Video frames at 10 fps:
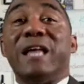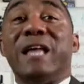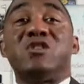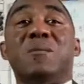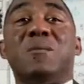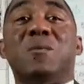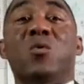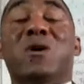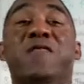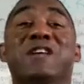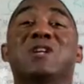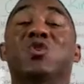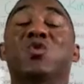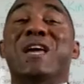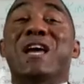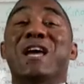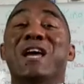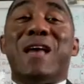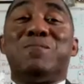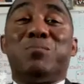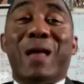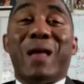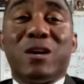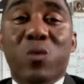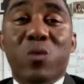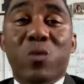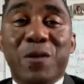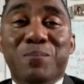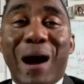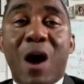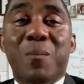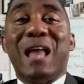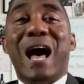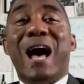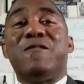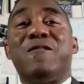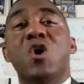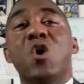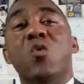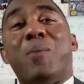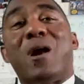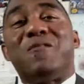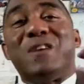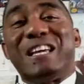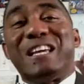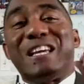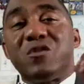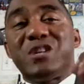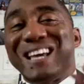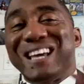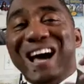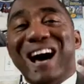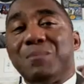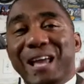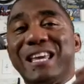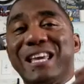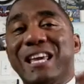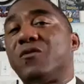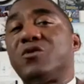Ladies and gentlemen, one of the things we do here at Black Wealth Empowerment Live, we're part of a giver's economy.